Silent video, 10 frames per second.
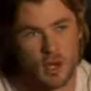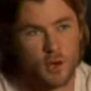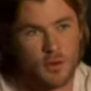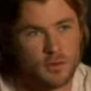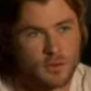
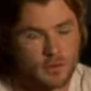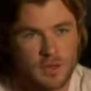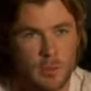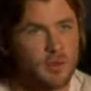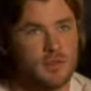Odin's
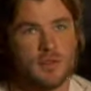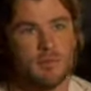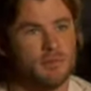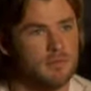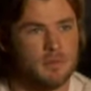summoned
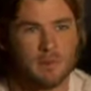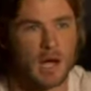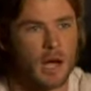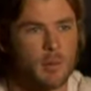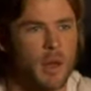some
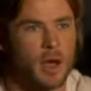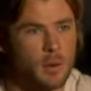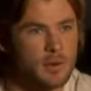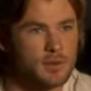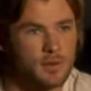dark
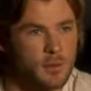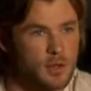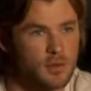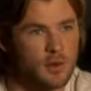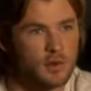powers from the
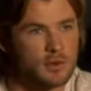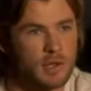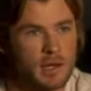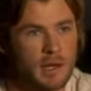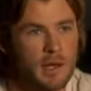universe,
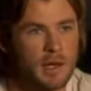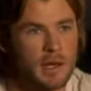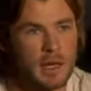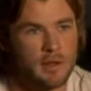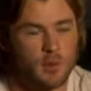and
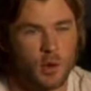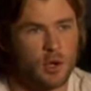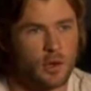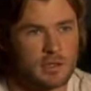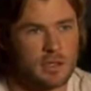it's very
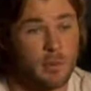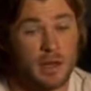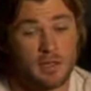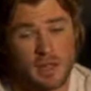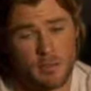costly. But
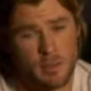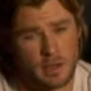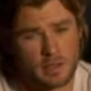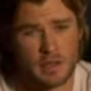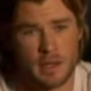he's come
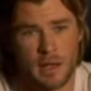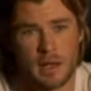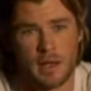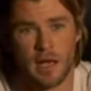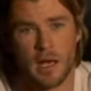back to
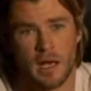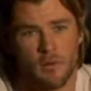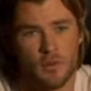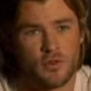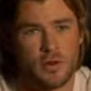
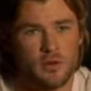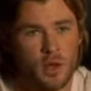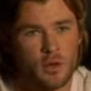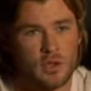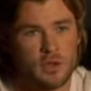retrieve
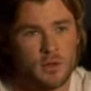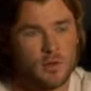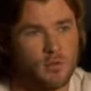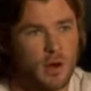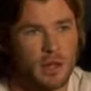Loki,
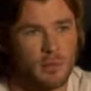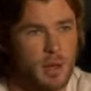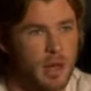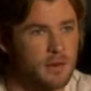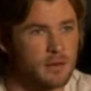who's running
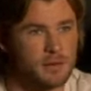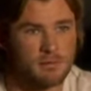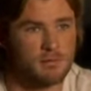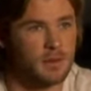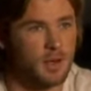madness
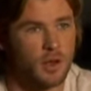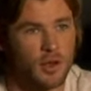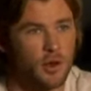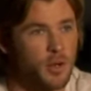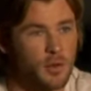
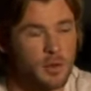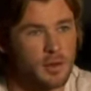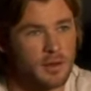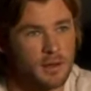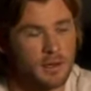on Earth,
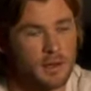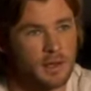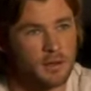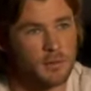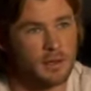and you
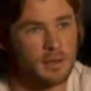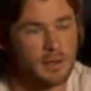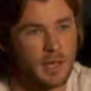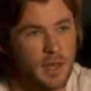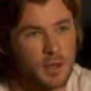know,
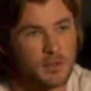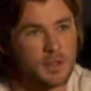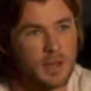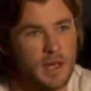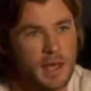in chaos,
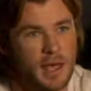and